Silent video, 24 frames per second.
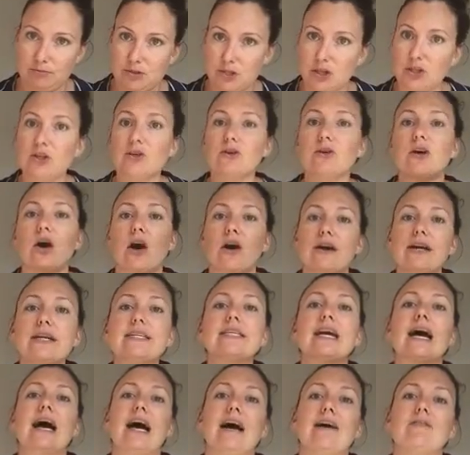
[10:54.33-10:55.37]
So you're going
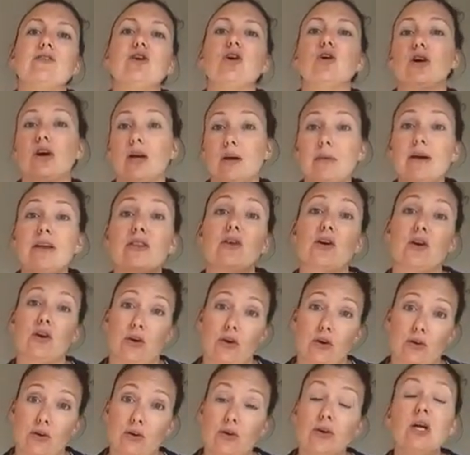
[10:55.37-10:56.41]
to be the
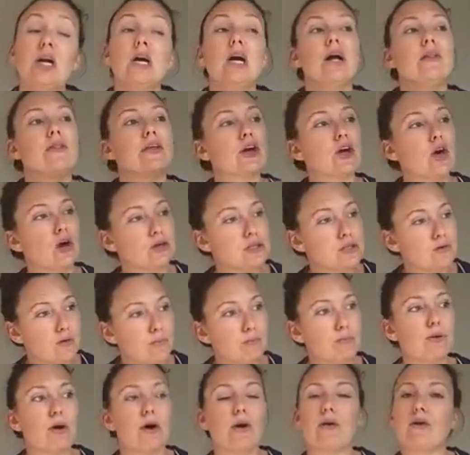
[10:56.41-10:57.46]
girl that goes
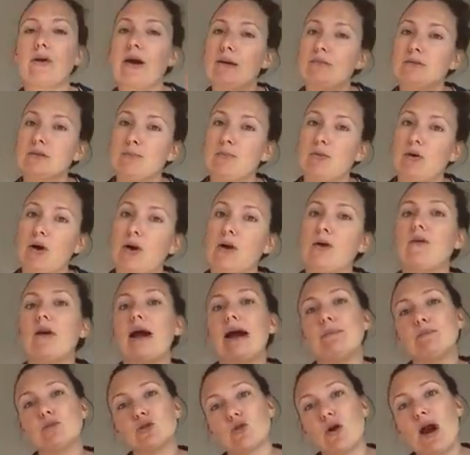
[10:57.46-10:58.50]
from program to
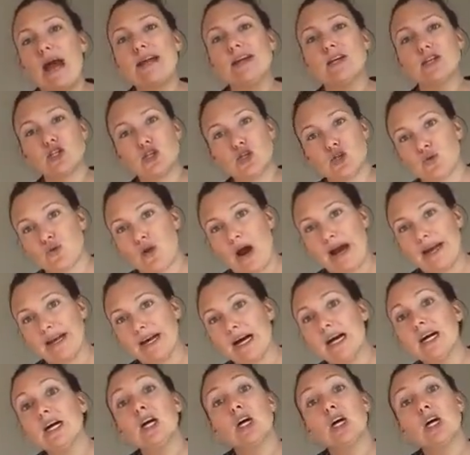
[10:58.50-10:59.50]
program, trainer to trainer,